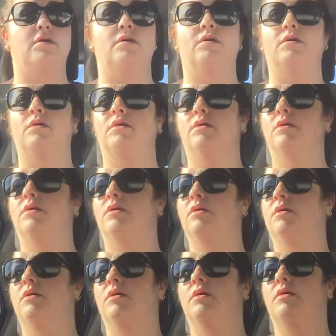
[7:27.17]

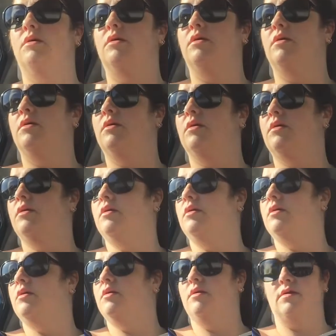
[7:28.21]

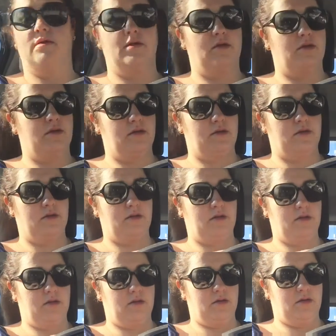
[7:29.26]

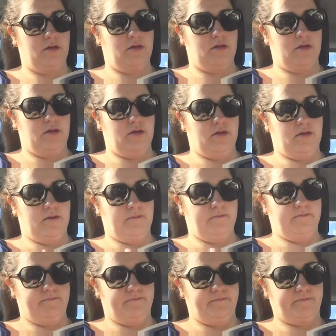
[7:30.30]

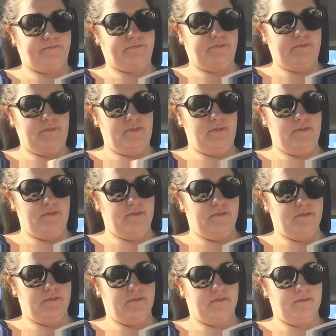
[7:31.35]

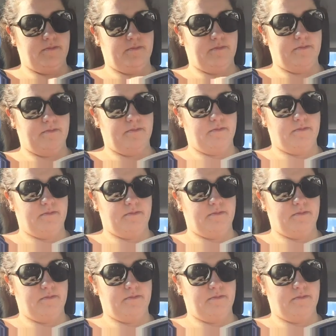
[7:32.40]
(no one is talking)